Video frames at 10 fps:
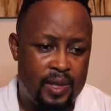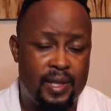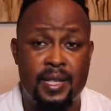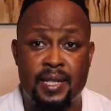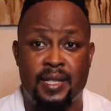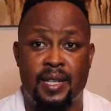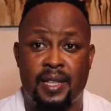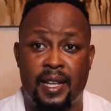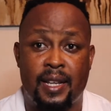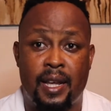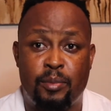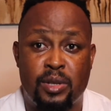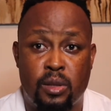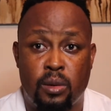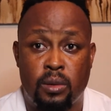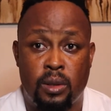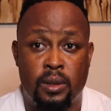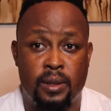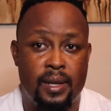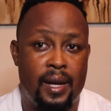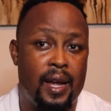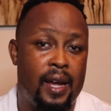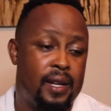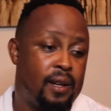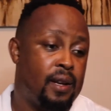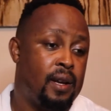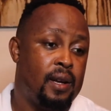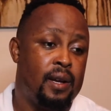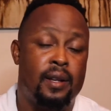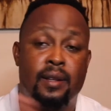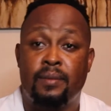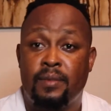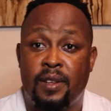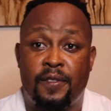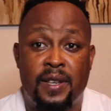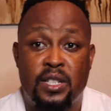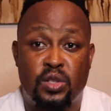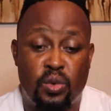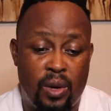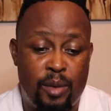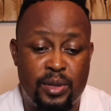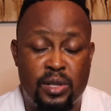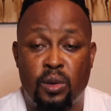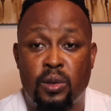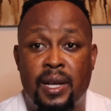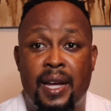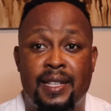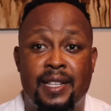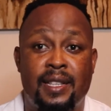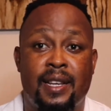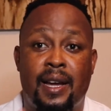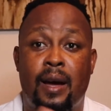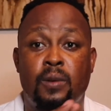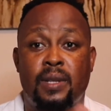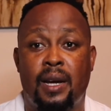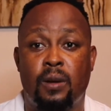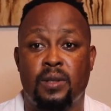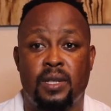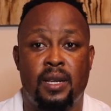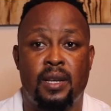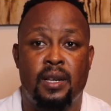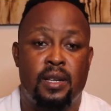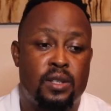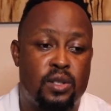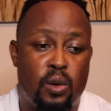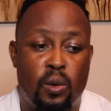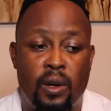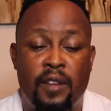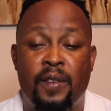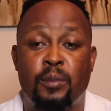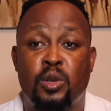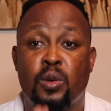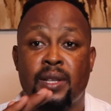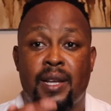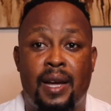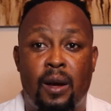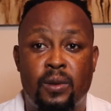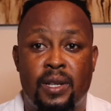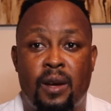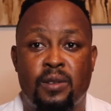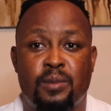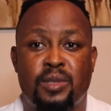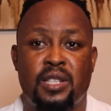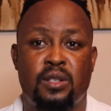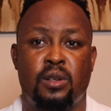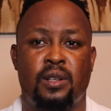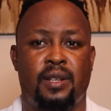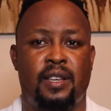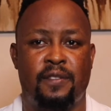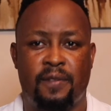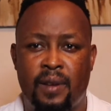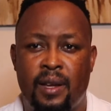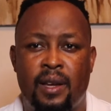this is the third episode, and the first two episodes I did the countdowns. So if I'm doing the countdowns, I'm just gonna give